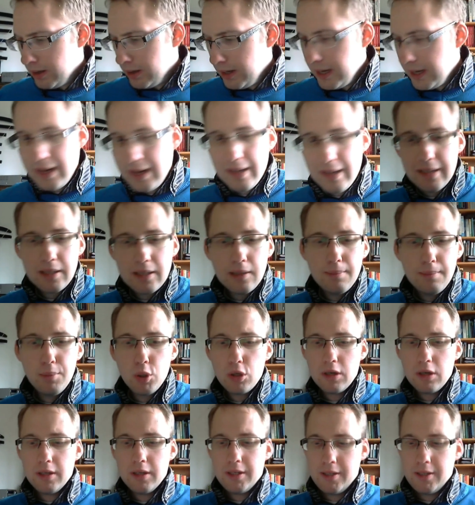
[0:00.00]
a little
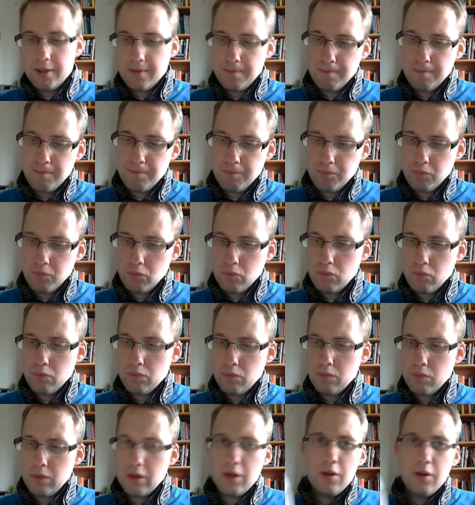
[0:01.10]
booklet.
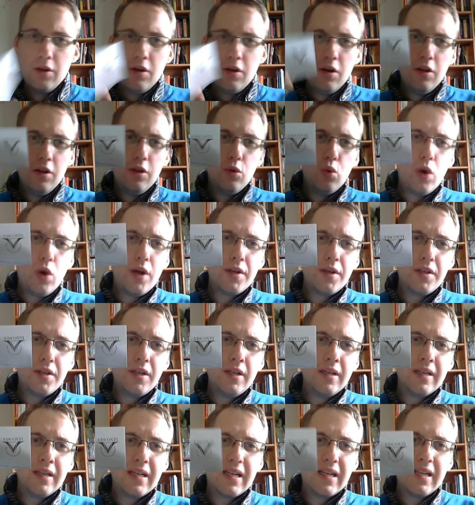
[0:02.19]
The
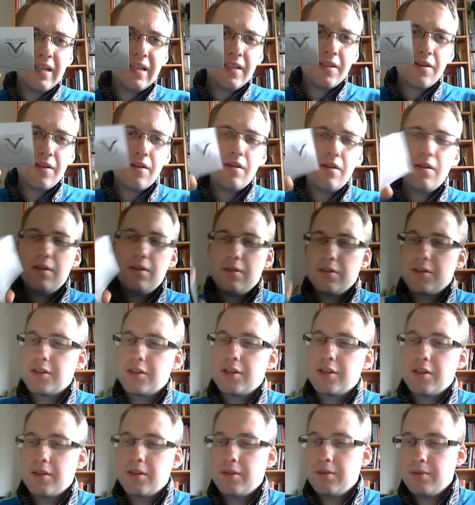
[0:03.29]
Writing
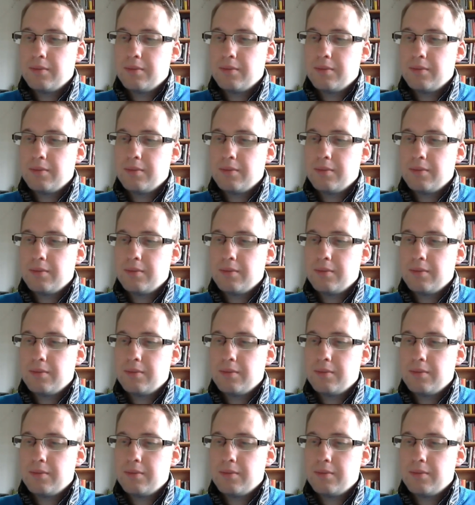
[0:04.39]
Renaissance.